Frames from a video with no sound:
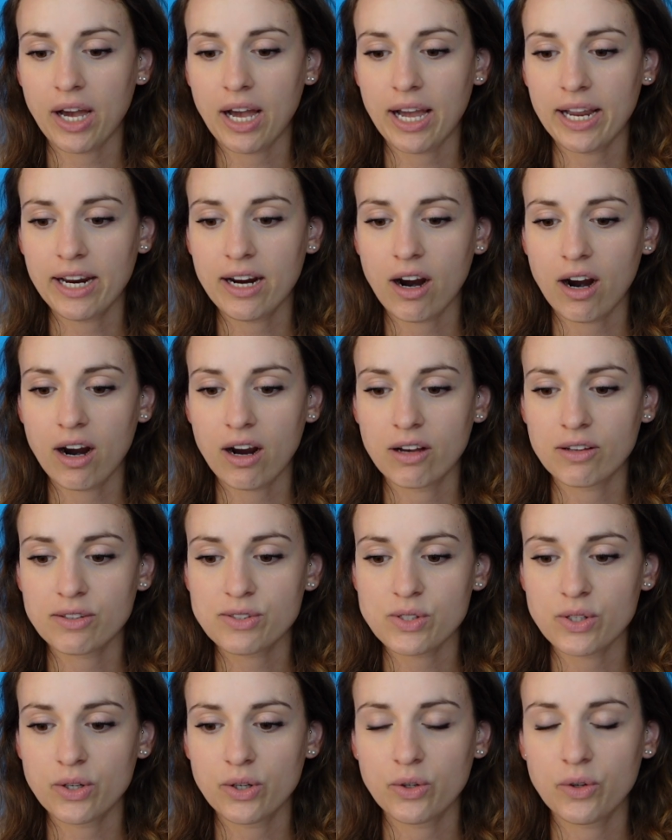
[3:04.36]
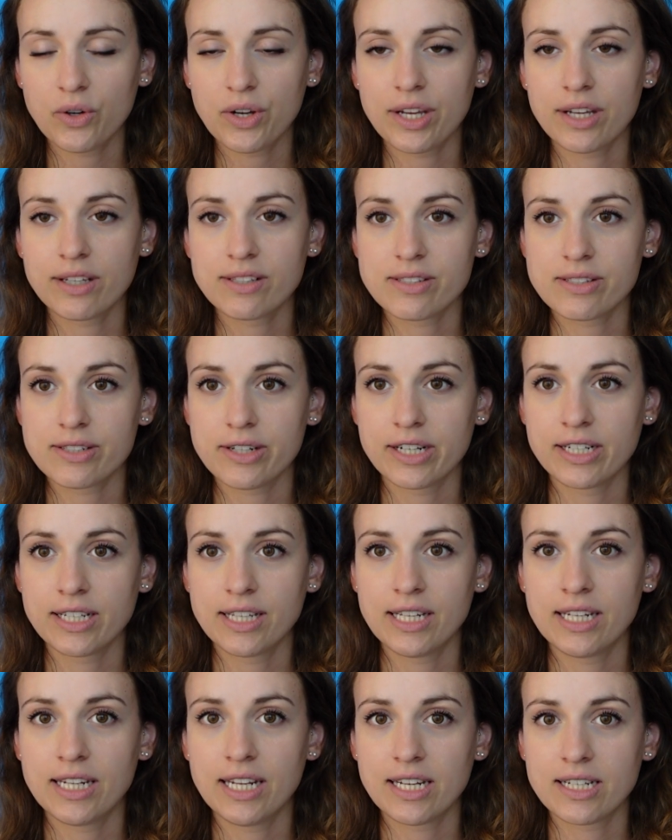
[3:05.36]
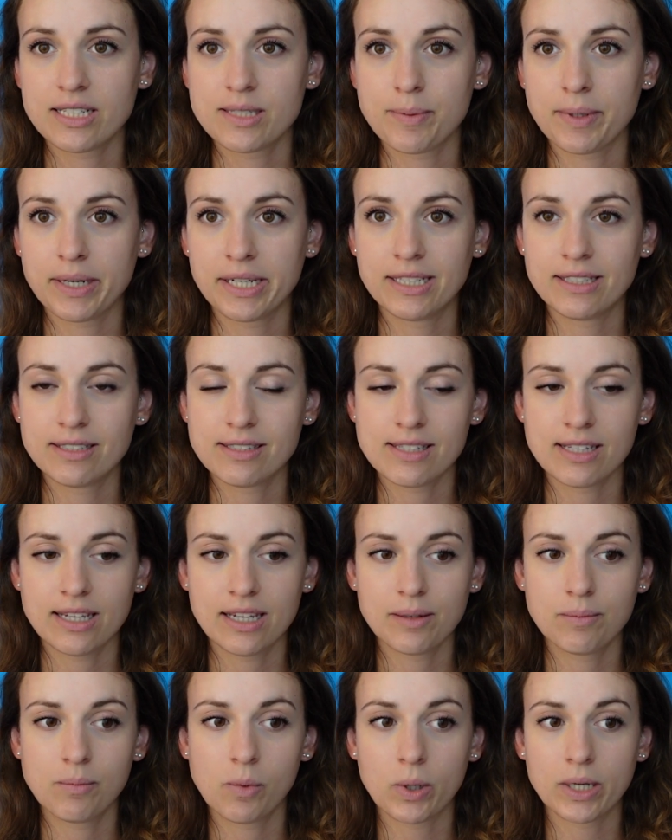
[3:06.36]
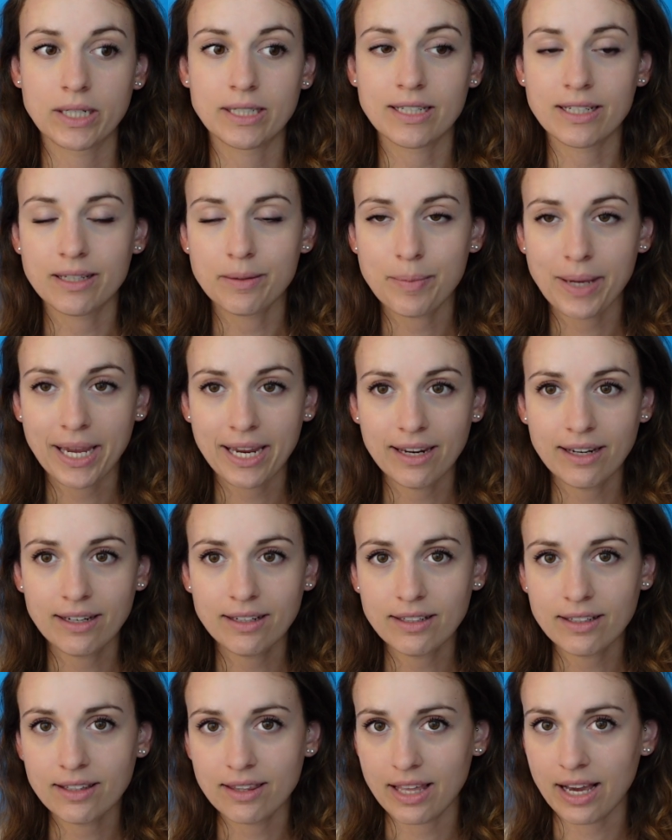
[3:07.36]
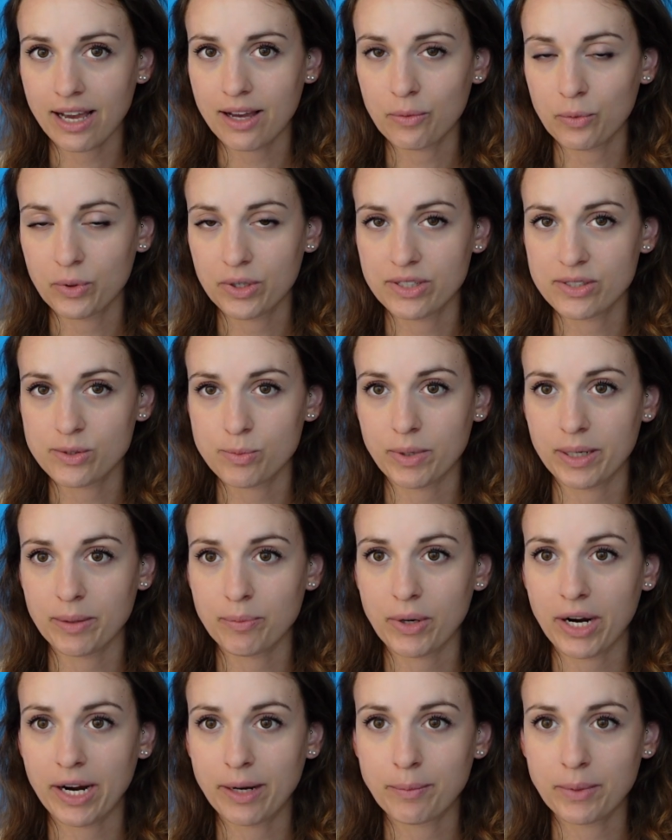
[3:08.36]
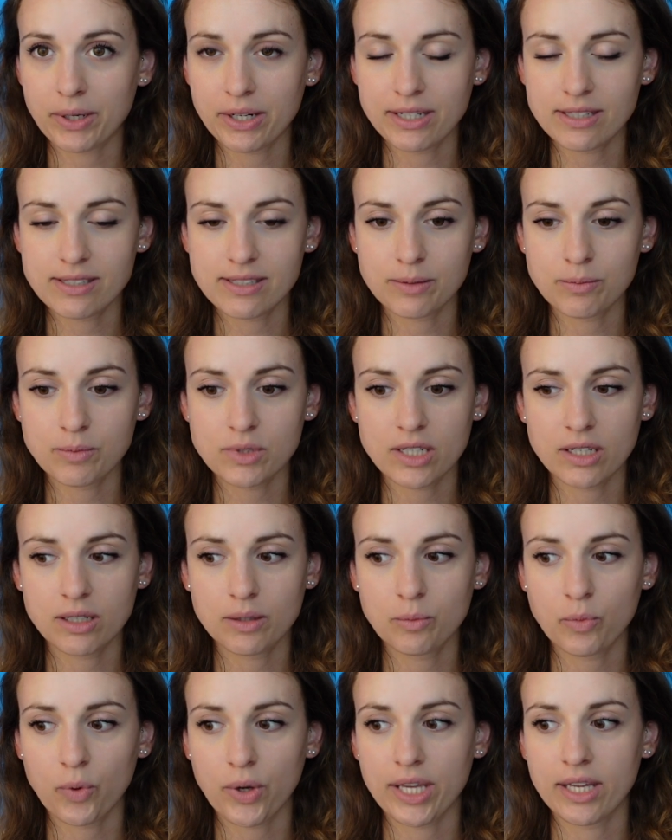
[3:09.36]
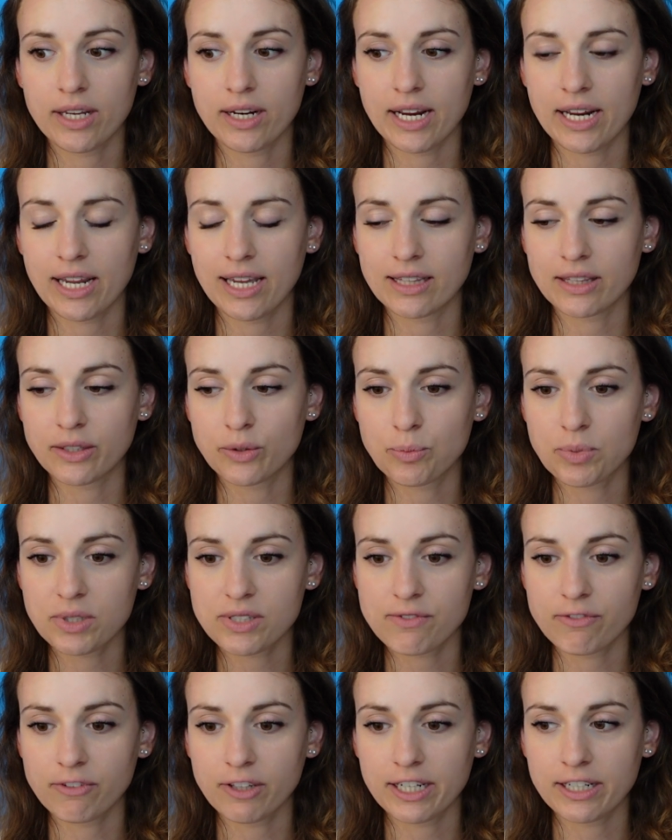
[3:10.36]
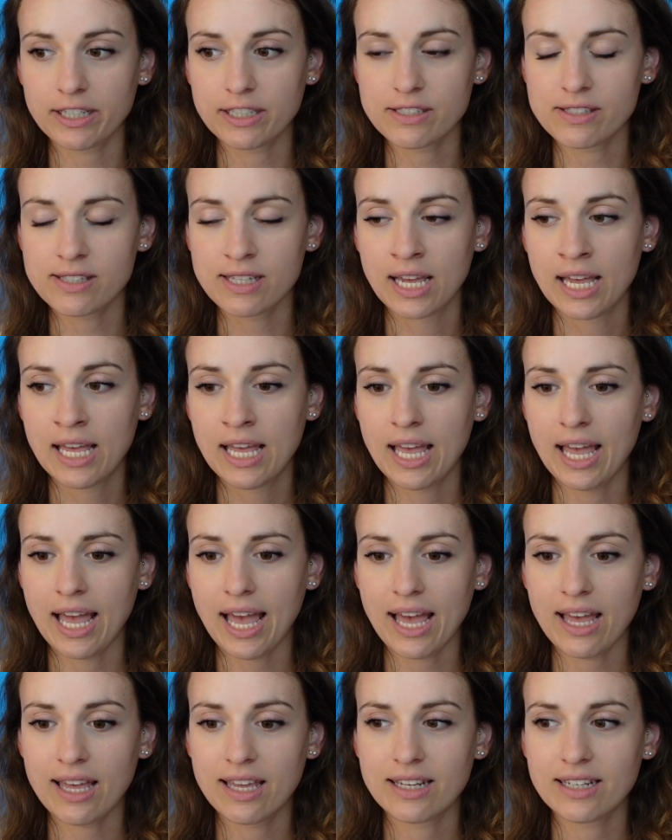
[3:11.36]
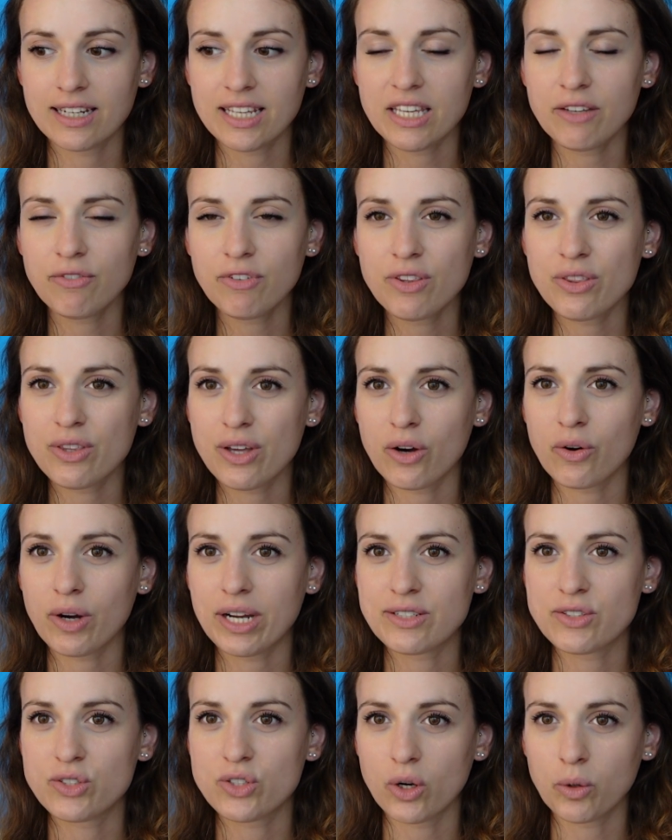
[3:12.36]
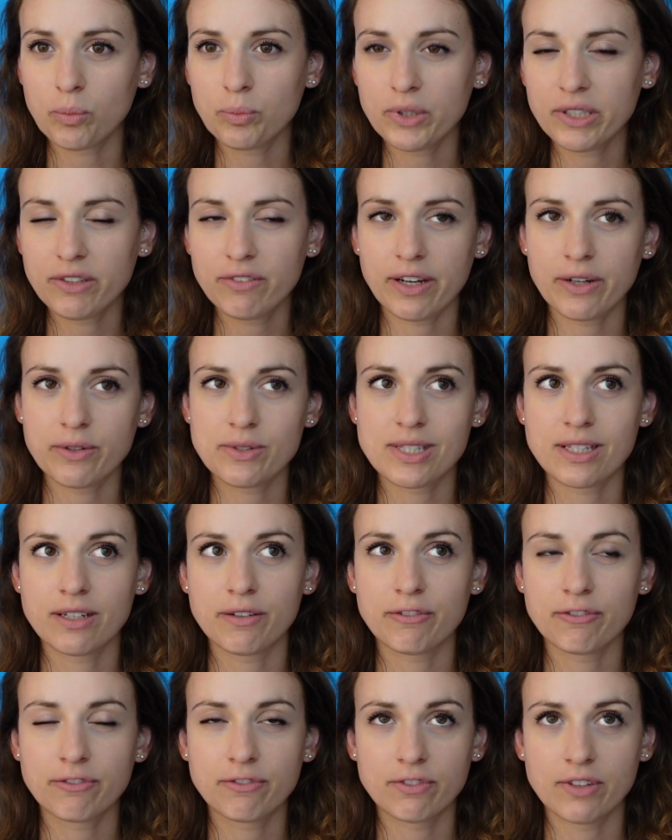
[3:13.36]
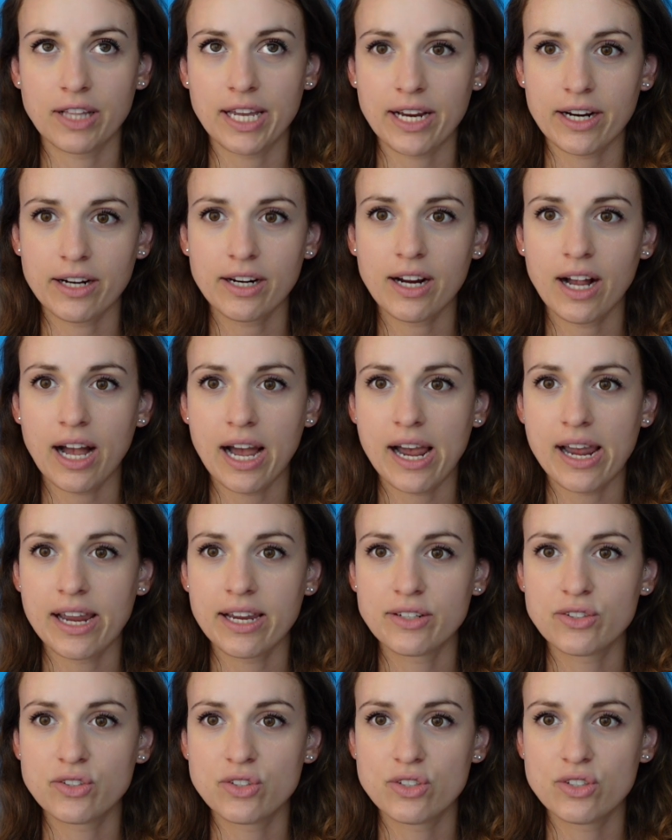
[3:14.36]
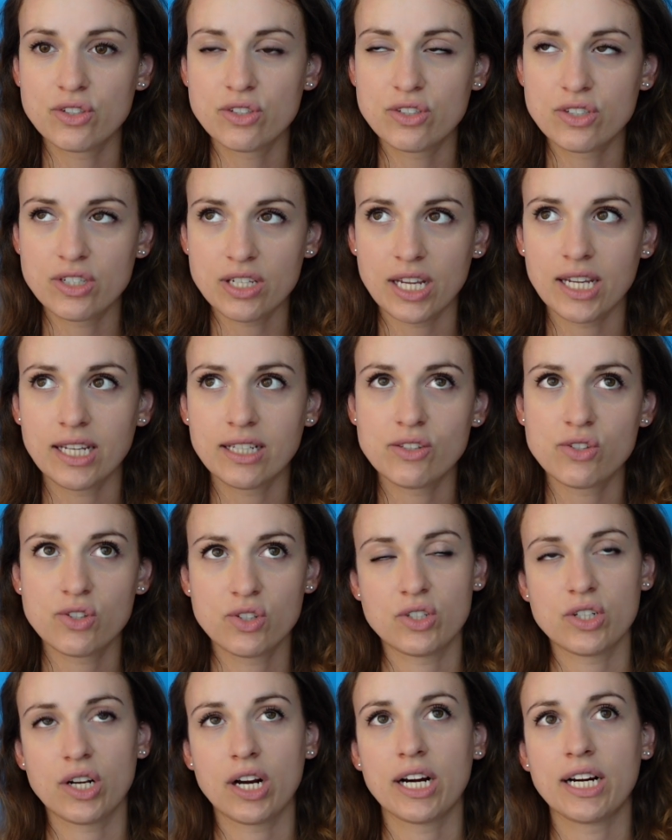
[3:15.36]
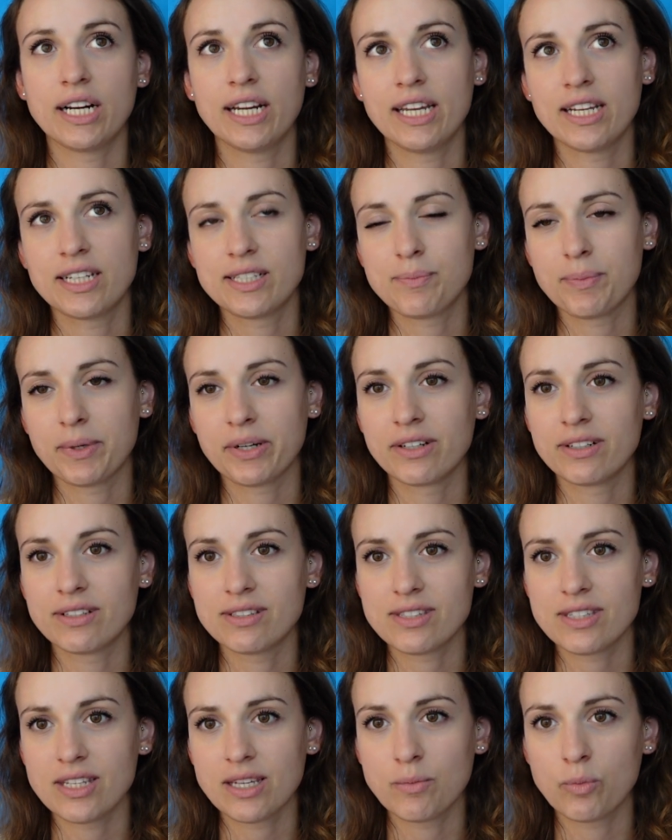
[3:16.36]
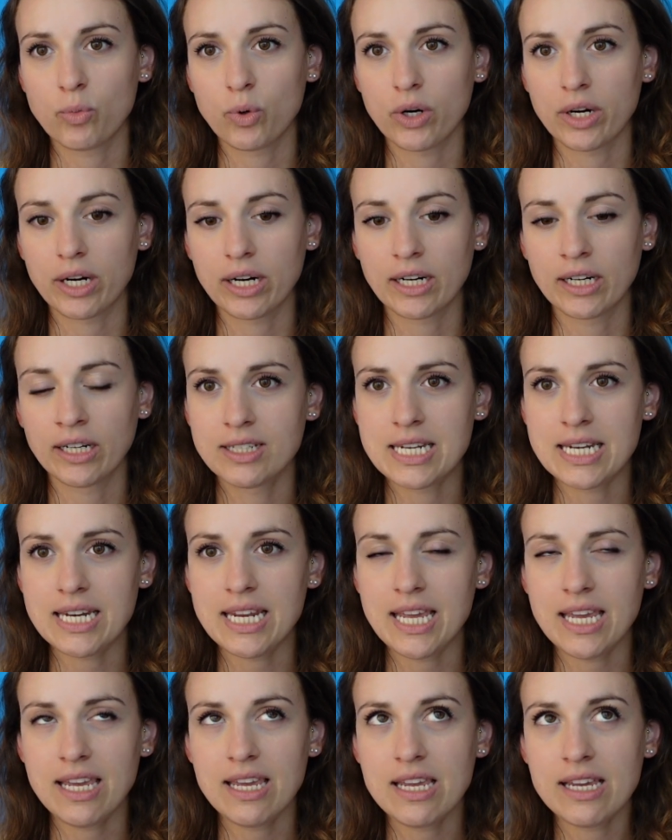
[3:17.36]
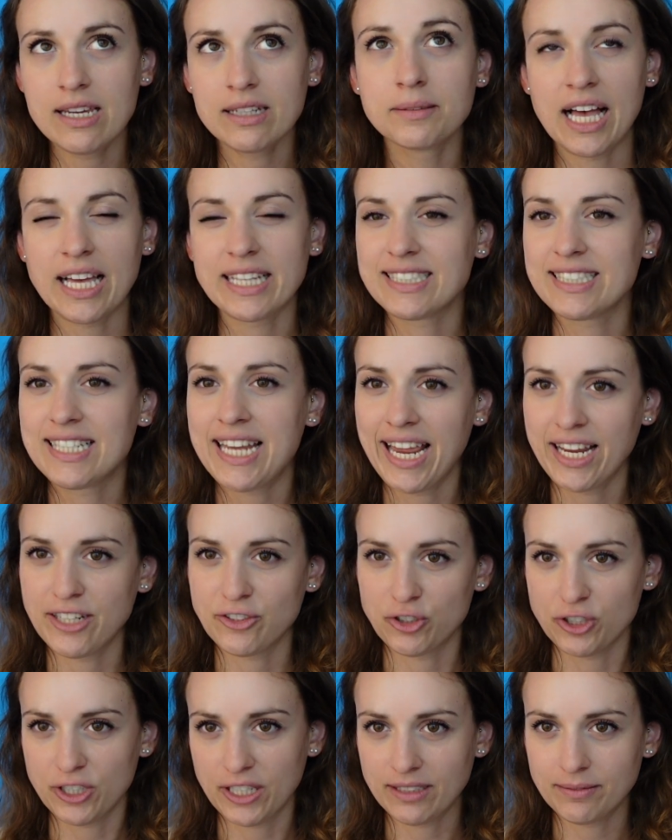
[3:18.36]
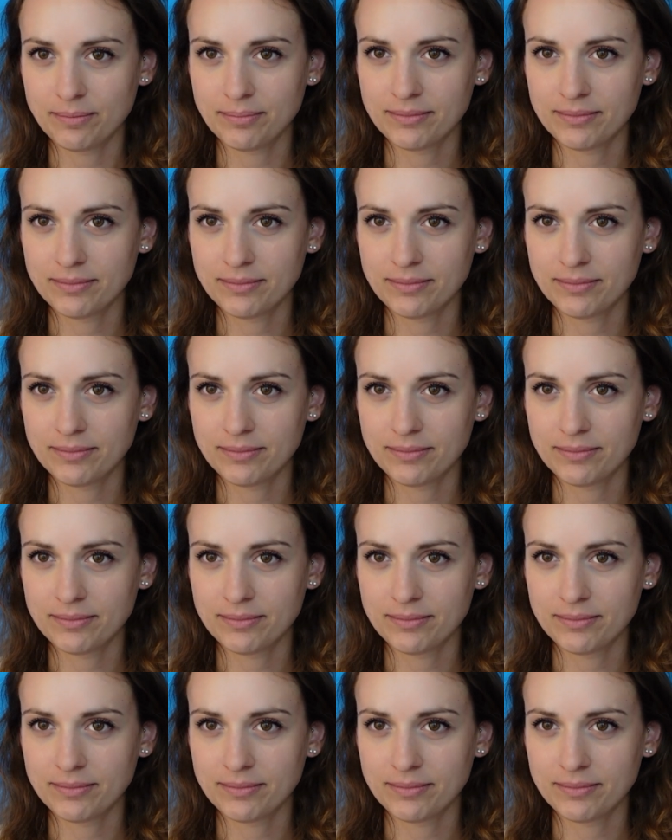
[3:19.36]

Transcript: I also started experiencing more knee pain. That was my primary symptom when I had lupus flares. And even though I don't believe I was in a flare, I did start experiencing more knee attention.